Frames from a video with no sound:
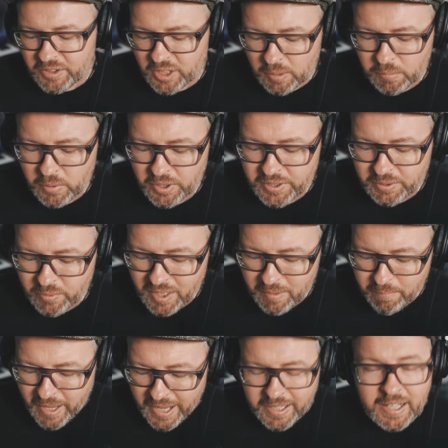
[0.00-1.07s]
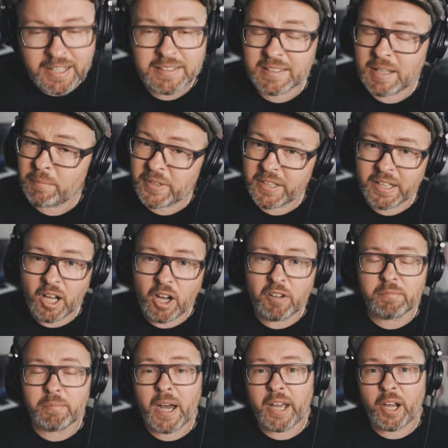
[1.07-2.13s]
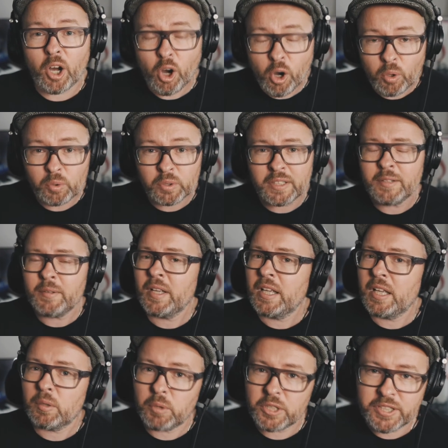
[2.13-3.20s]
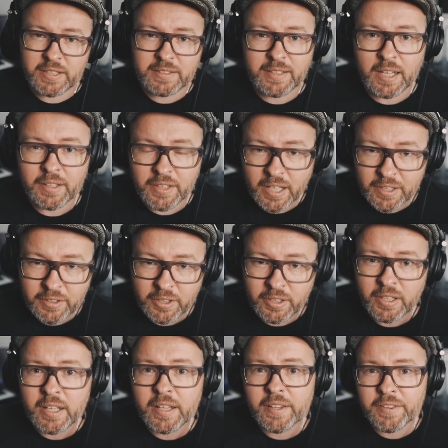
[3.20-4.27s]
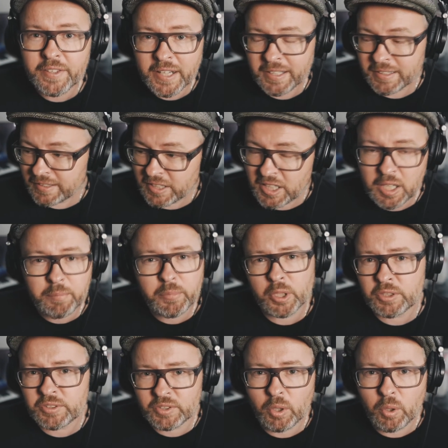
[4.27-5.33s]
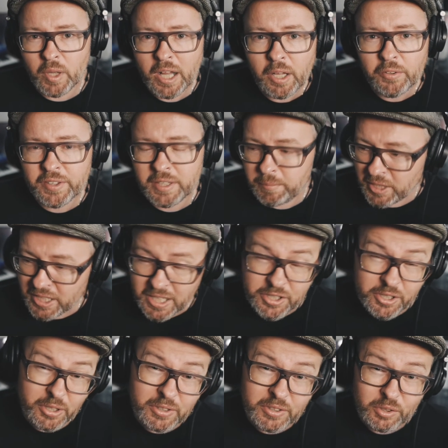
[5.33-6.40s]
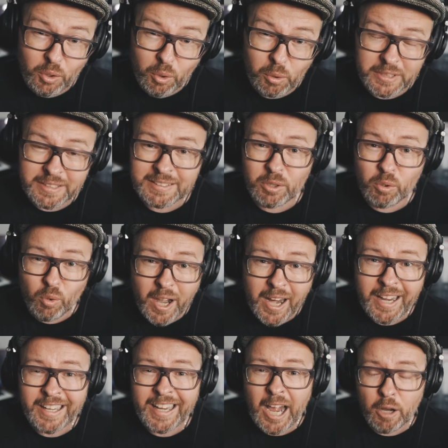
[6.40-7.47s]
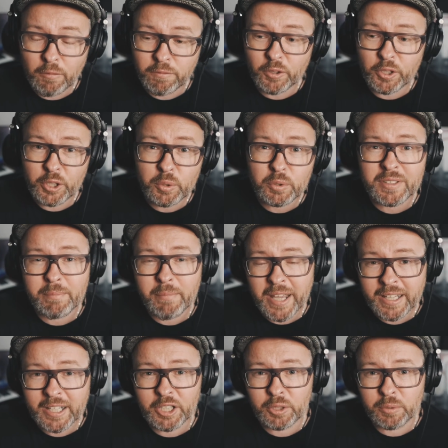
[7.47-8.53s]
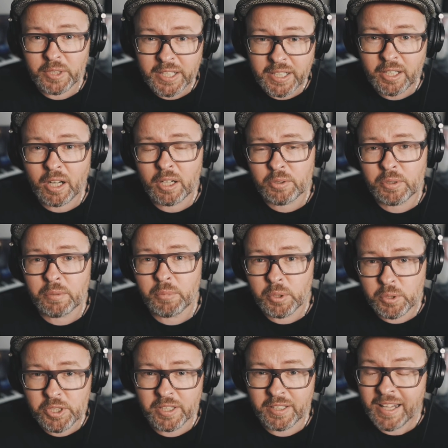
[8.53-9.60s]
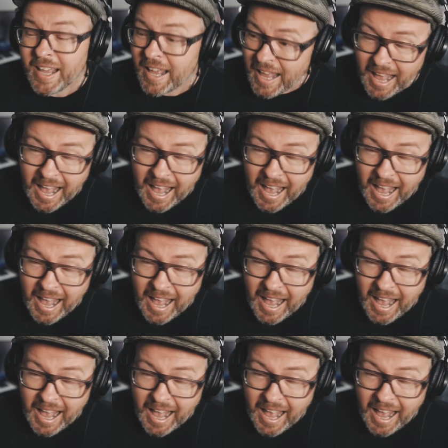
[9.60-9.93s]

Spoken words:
Number 3, making something of my own, which is another thing to keep your soul healthy, because your soul is crying out for you to make a unique contribution,